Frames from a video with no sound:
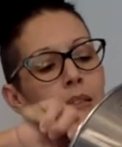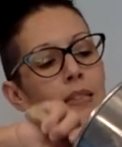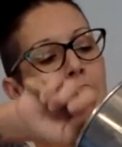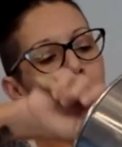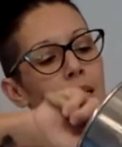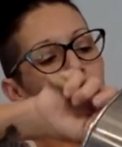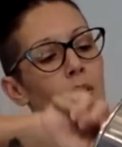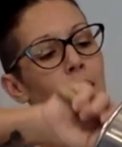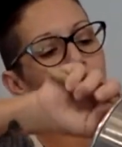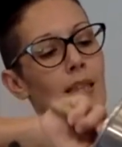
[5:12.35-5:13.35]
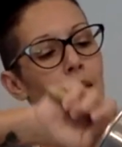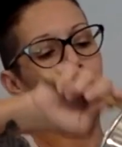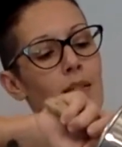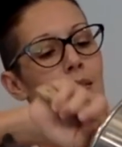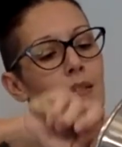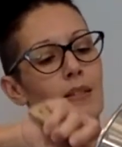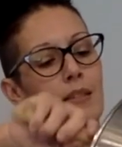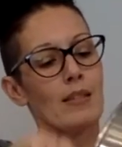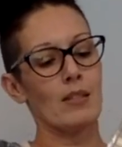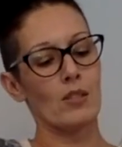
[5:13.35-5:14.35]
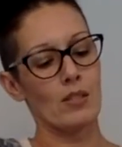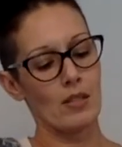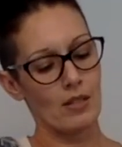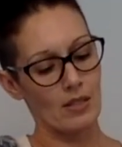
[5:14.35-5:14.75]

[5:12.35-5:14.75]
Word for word: Decided to go against that. This